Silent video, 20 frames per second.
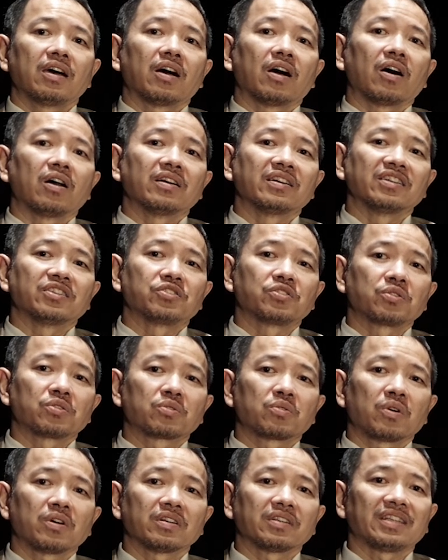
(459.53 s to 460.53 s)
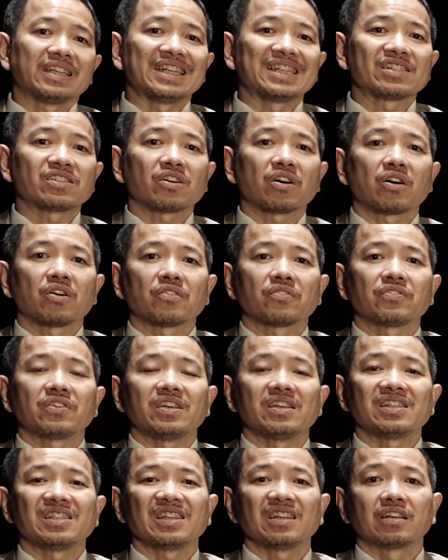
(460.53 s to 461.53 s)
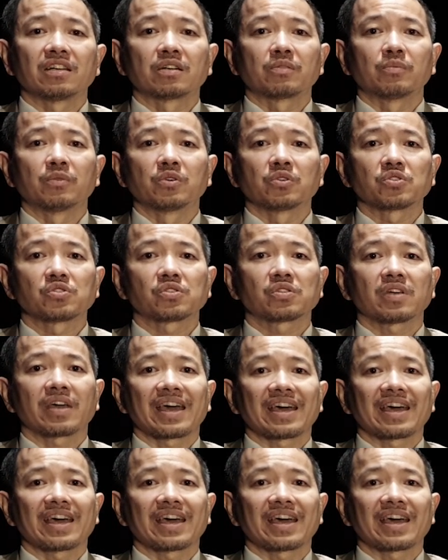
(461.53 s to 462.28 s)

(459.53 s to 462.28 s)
All the true qualities of his innermost